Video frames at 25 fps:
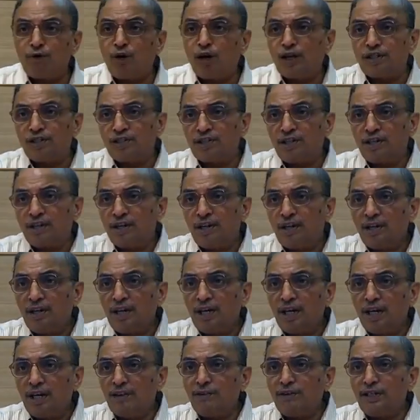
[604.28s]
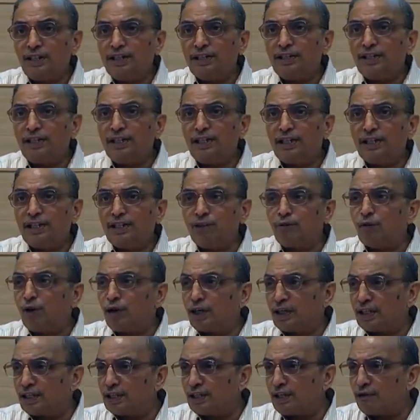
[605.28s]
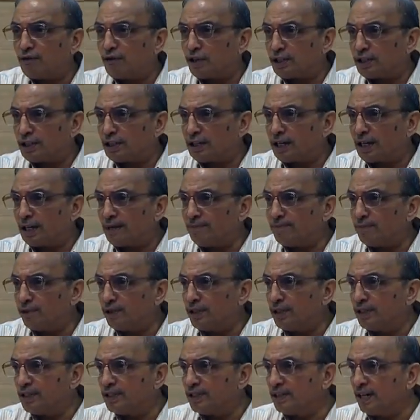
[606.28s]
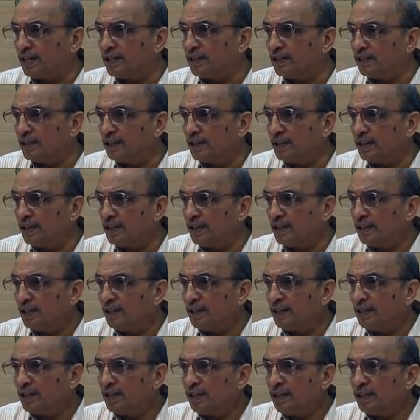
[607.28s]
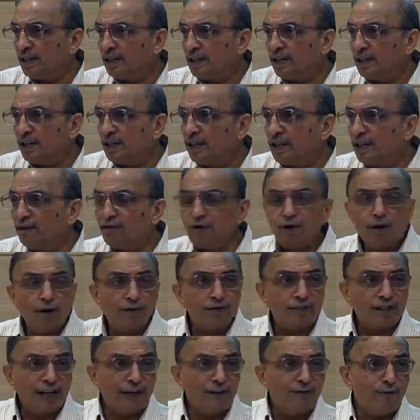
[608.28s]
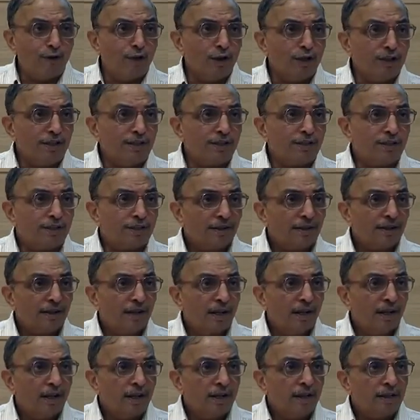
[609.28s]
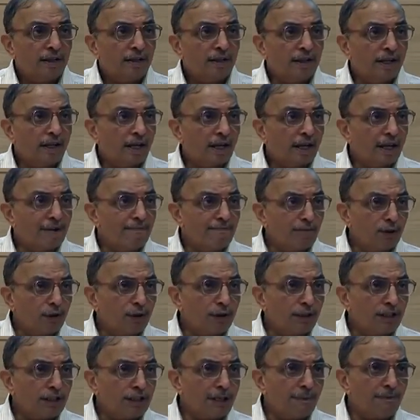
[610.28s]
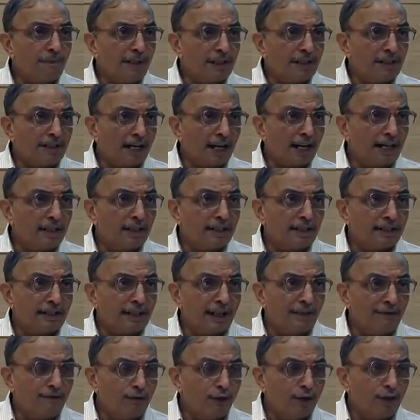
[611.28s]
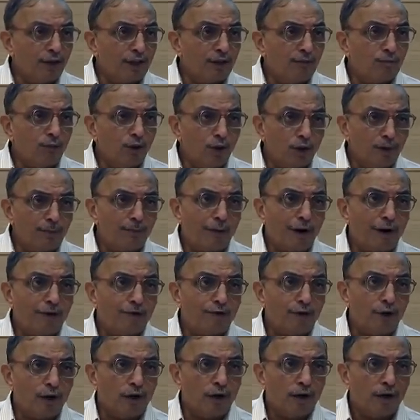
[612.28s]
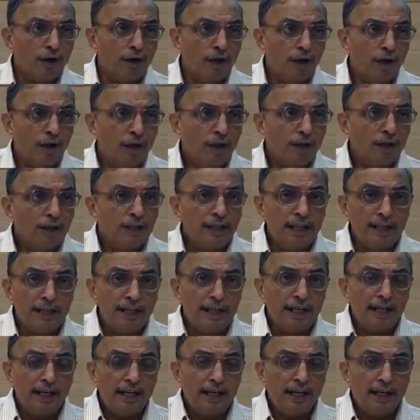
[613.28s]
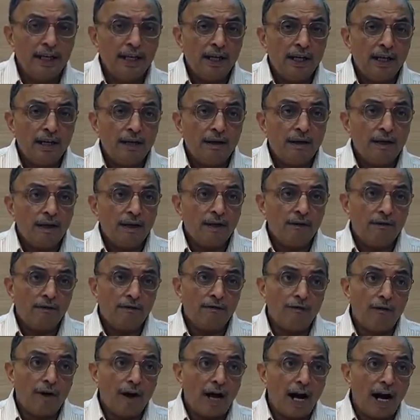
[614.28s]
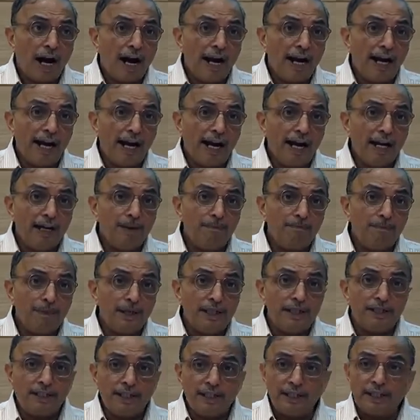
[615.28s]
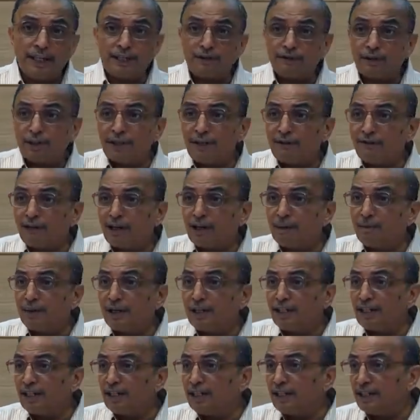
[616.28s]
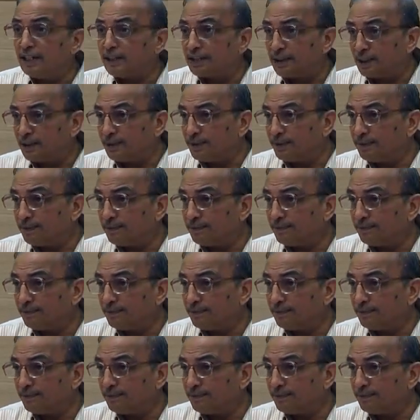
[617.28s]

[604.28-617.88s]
watch, every digital watch has a computer inside. If you have cell phones, the computer chip inside the cell phone is more powerful than the high-end PC that was available 10 years ago.